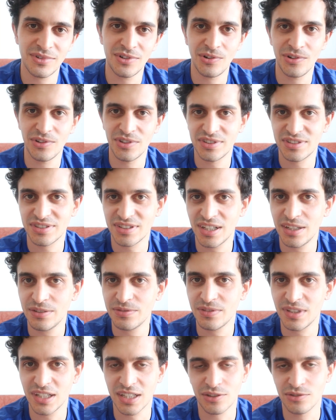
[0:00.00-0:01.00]
all this
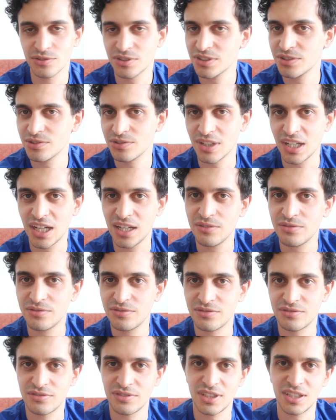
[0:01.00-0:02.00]
stuff, like continue
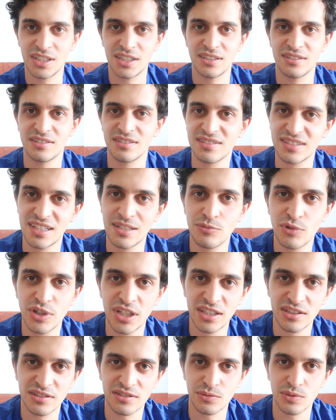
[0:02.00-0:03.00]
life the same
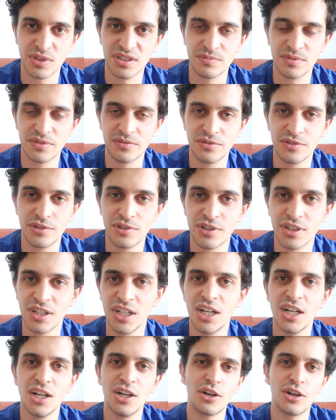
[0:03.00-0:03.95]
way as it was before,